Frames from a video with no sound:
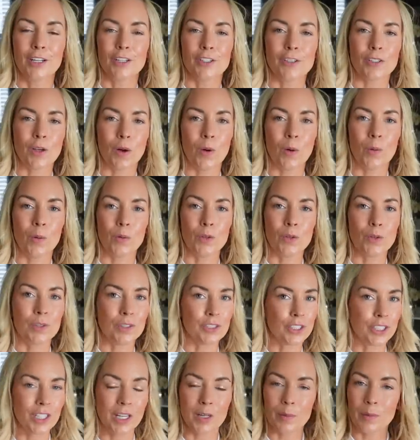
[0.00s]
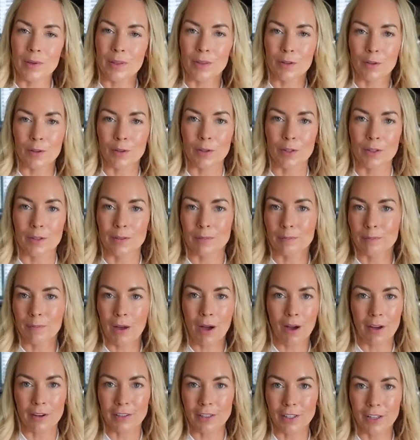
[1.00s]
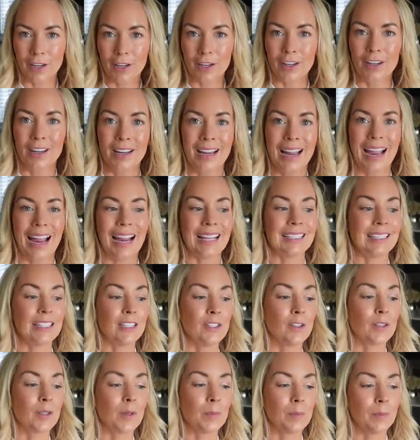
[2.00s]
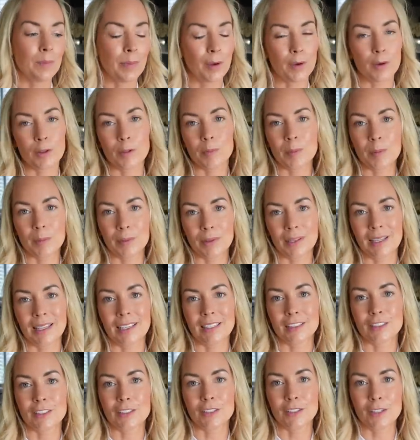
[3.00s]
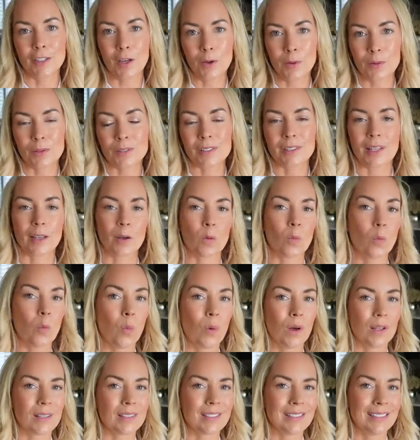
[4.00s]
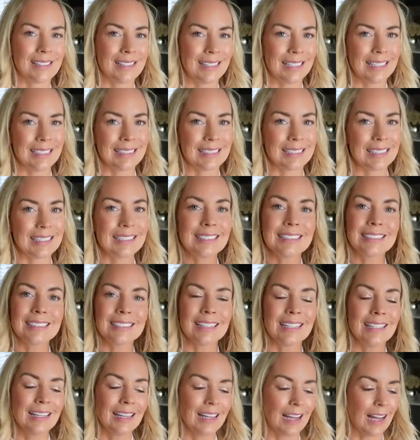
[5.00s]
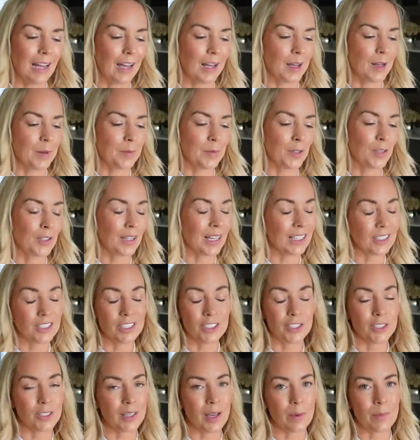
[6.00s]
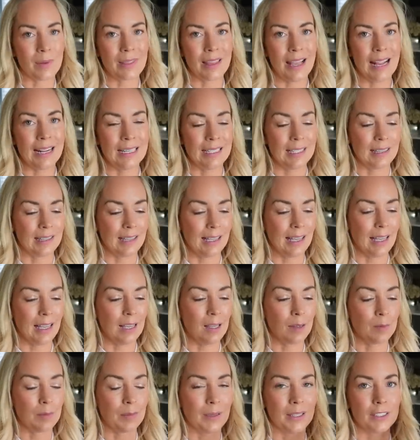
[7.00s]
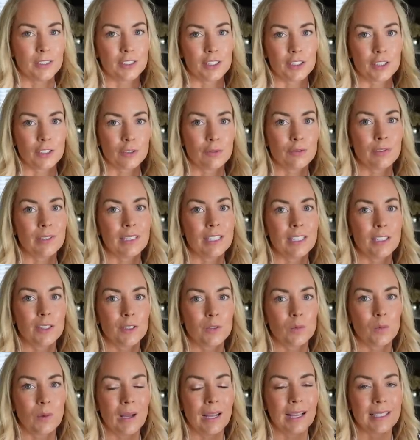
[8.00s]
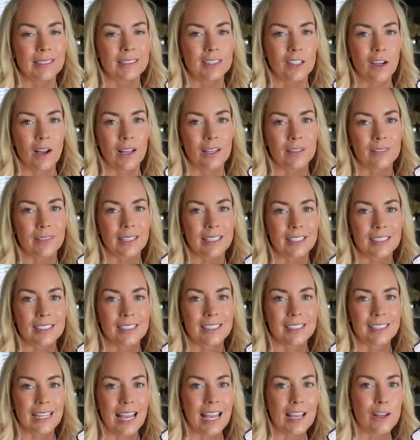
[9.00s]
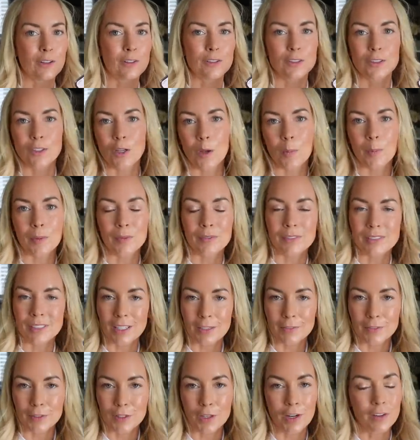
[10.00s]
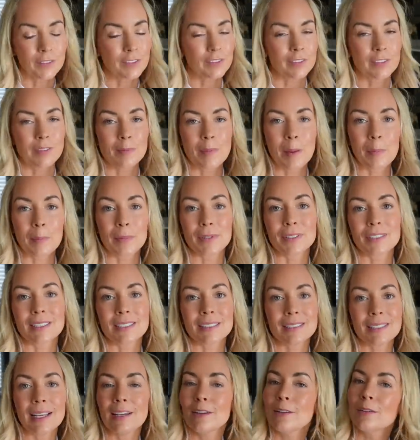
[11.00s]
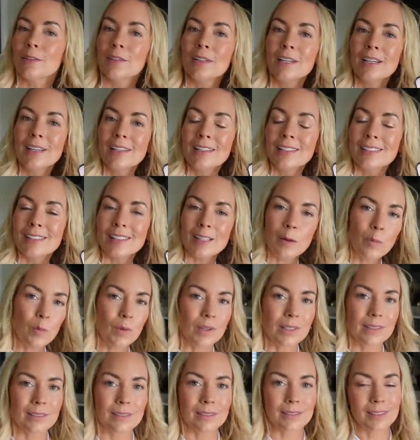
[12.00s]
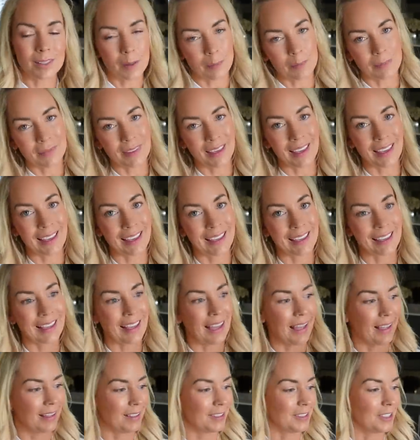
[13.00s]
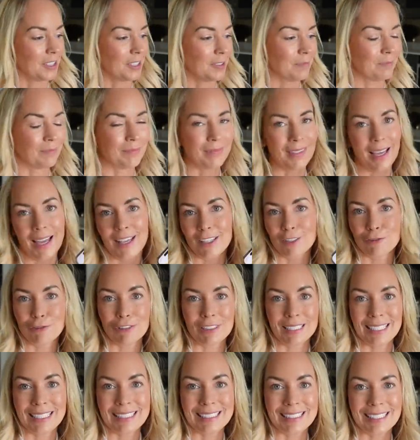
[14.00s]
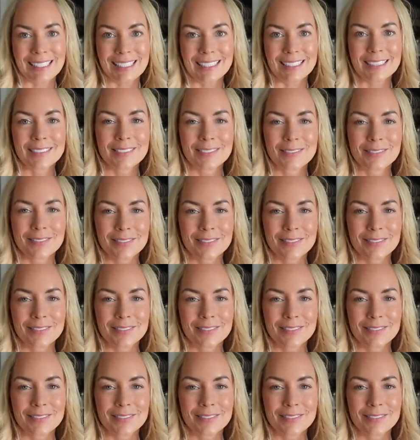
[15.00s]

So you can share it with your partner and then you can both be putting into notes like what's needed. Um, you can actually do that with anything, but it's just a really good way to kind of like stay on top of stuff. You don't have to remember to tell someone something and yeah, it's really easy.